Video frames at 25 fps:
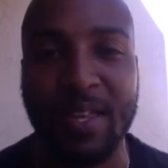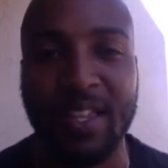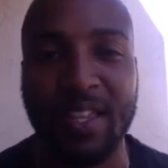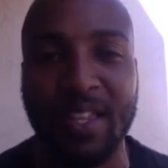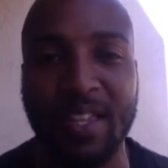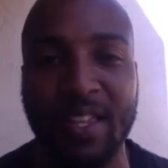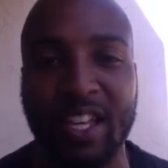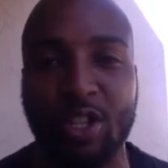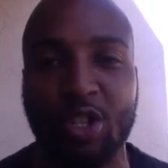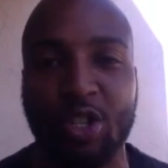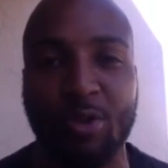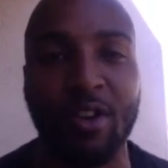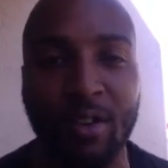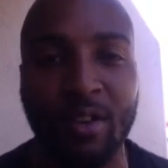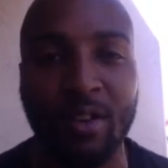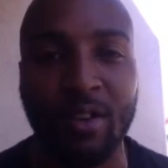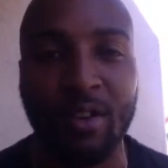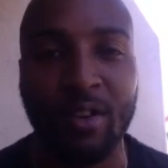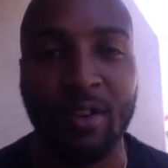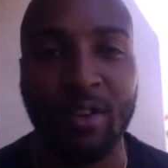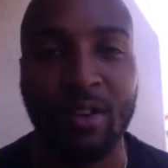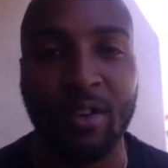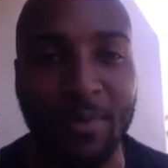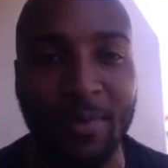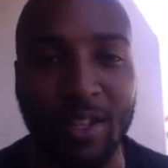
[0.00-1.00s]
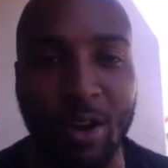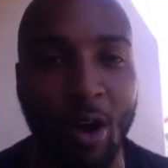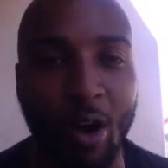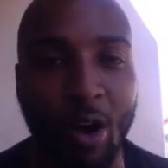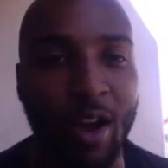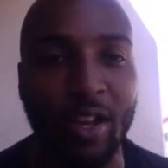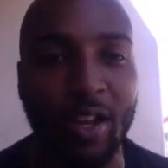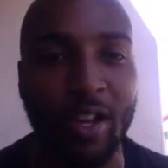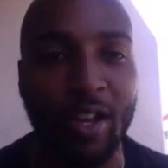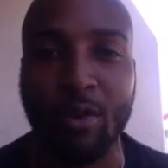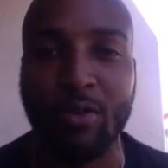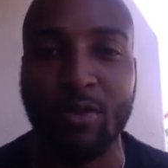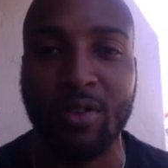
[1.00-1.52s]
like a trainer, counting
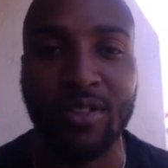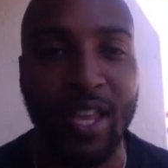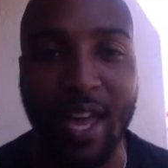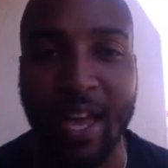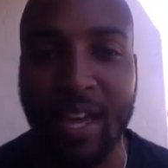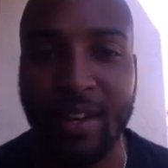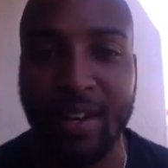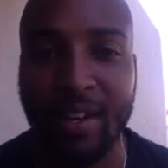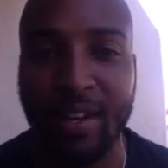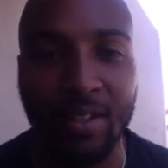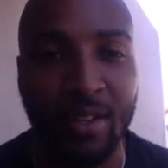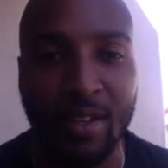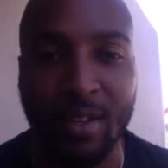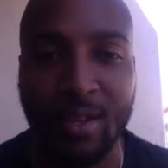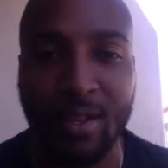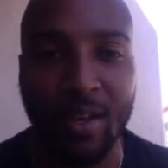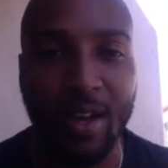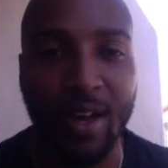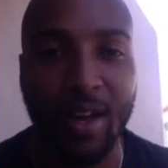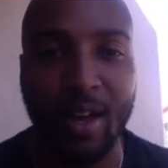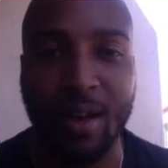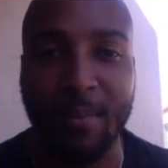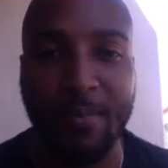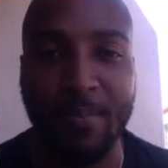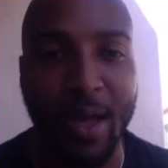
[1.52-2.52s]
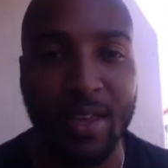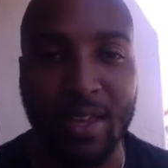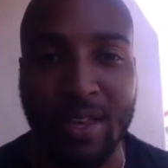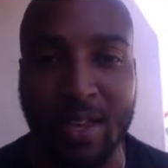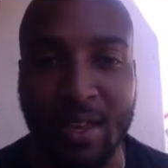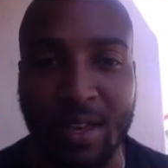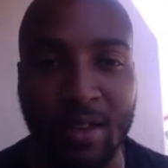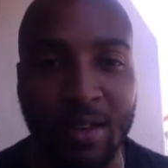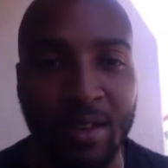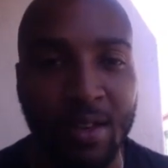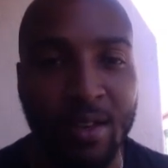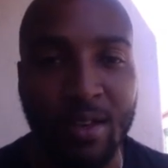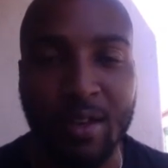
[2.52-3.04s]
reps, all right, go to 10,
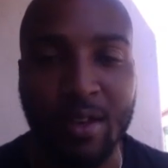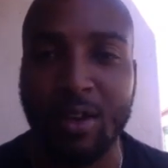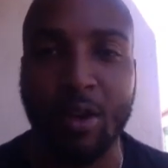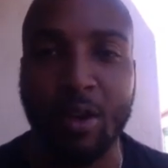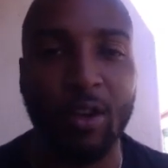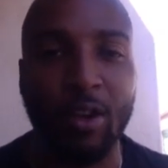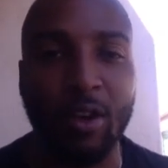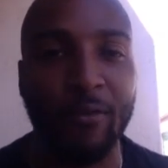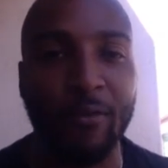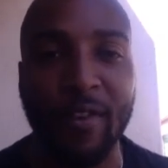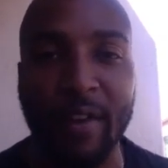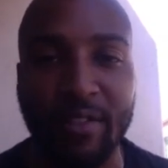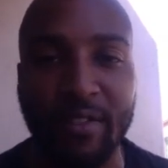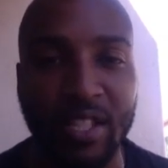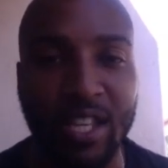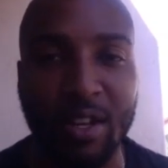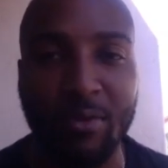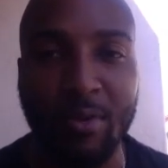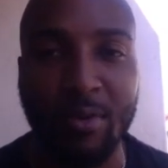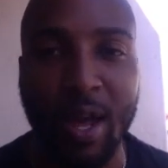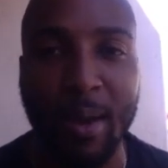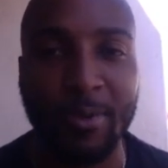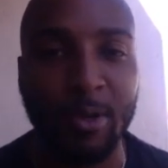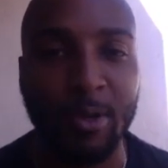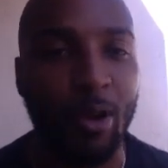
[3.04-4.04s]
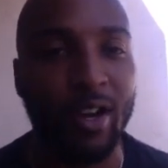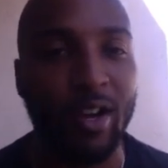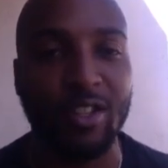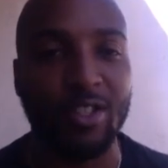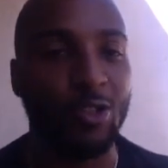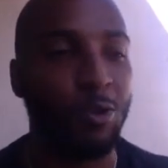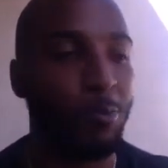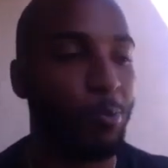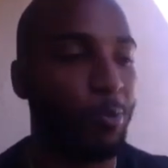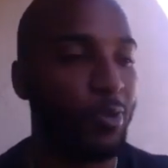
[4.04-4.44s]
Becky, go to 15 reps.